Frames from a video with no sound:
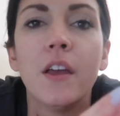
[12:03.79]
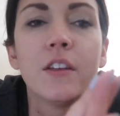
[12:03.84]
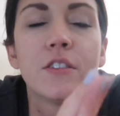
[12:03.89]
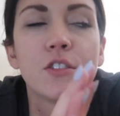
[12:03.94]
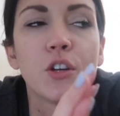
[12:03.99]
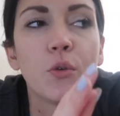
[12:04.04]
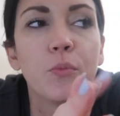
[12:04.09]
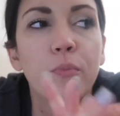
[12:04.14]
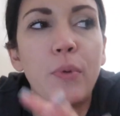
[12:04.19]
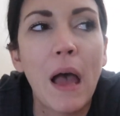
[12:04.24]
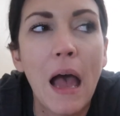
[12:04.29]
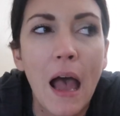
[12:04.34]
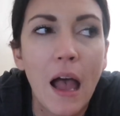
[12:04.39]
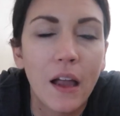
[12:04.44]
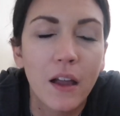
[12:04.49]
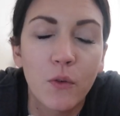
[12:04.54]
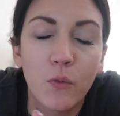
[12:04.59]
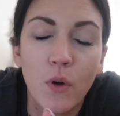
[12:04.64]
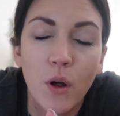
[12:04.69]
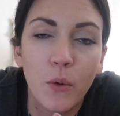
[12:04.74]
So
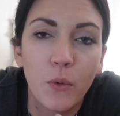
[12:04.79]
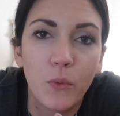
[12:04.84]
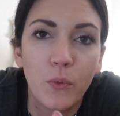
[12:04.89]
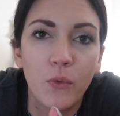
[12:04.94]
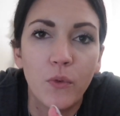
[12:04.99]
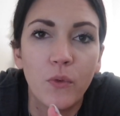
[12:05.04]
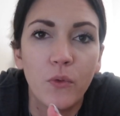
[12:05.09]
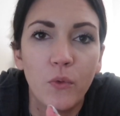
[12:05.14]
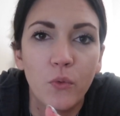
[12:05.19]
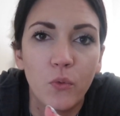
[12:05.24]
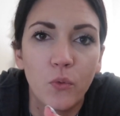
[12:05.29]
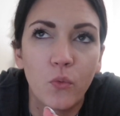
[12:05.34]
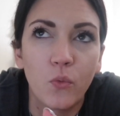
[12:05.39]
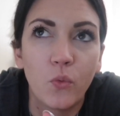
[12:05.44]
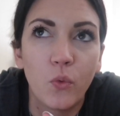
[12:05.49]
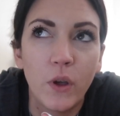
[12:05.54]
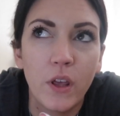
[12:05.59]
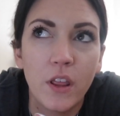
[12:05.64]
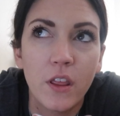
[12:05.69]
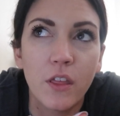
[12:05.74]
back when
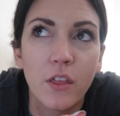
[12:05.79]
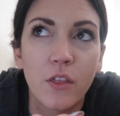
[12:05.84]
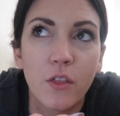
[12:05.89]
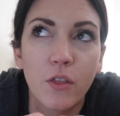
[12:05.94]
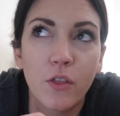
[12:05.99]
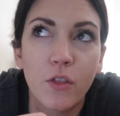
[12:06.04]
we,